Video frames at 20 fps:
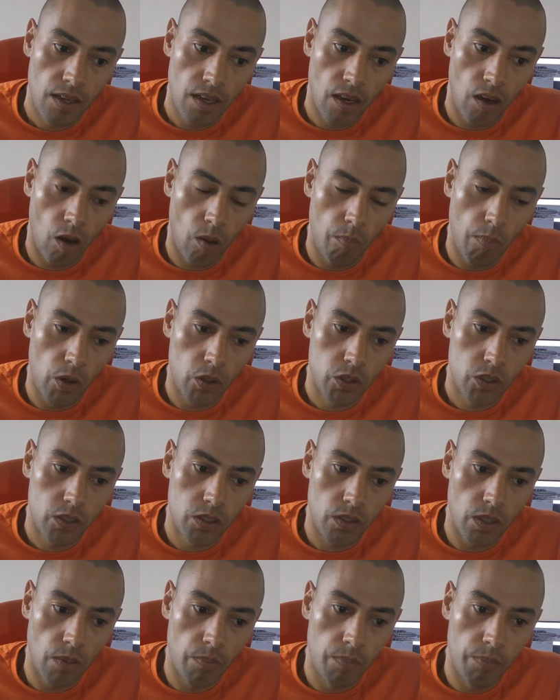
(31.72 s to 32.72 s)
almost
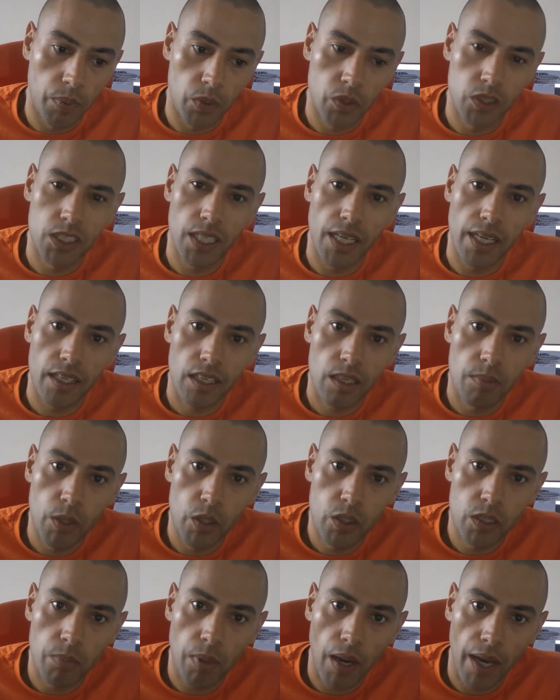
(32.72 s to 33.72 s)
budget
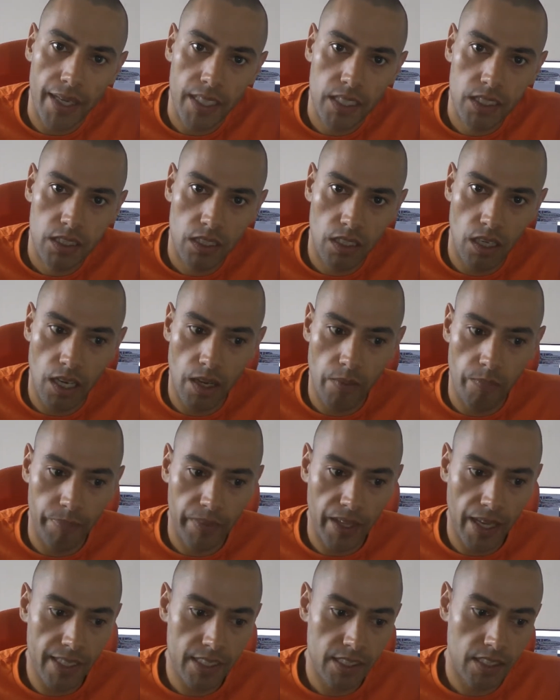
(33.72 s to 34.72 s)
commuter bikes
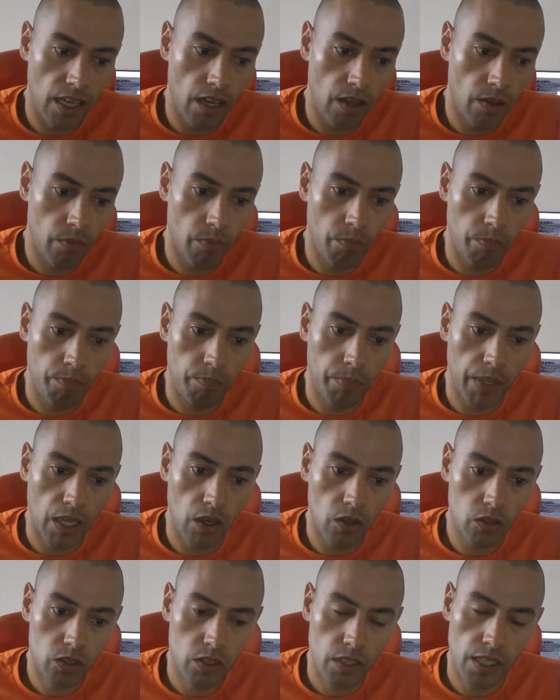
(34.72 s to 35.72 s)
is that
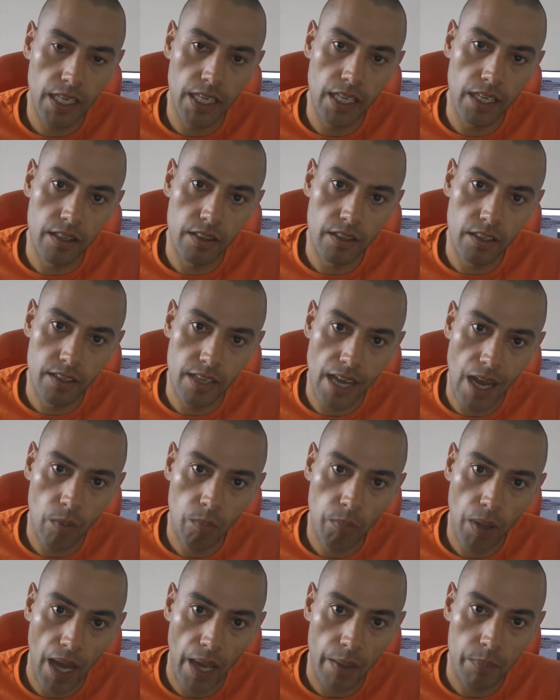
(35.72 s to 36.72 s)
because the
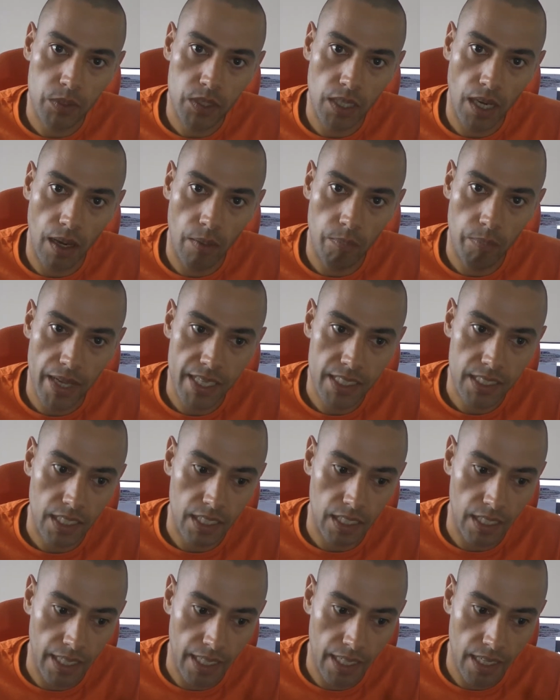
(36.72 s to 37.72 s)
downpipes are
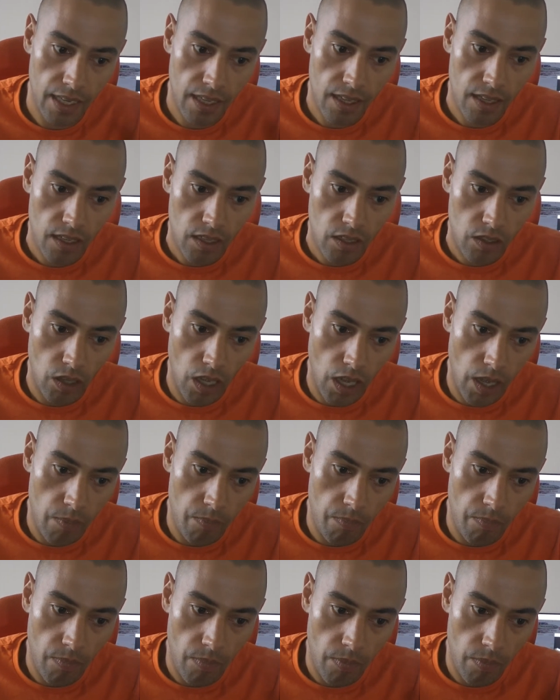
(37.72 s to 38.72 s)
basically
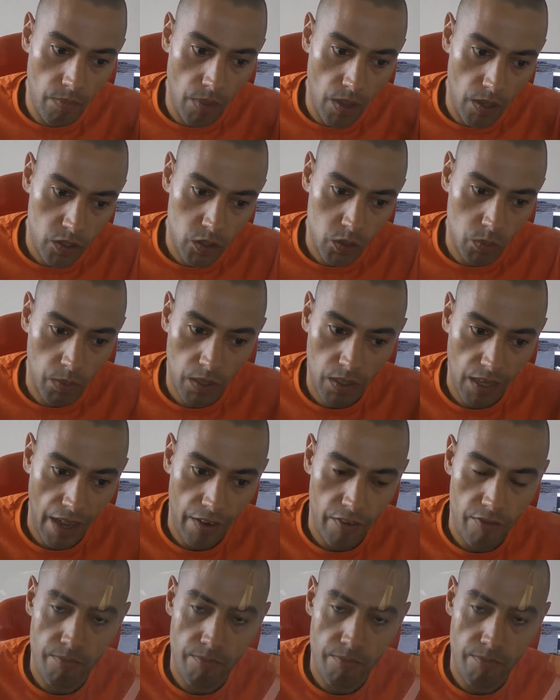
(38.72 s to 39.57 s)
some kind of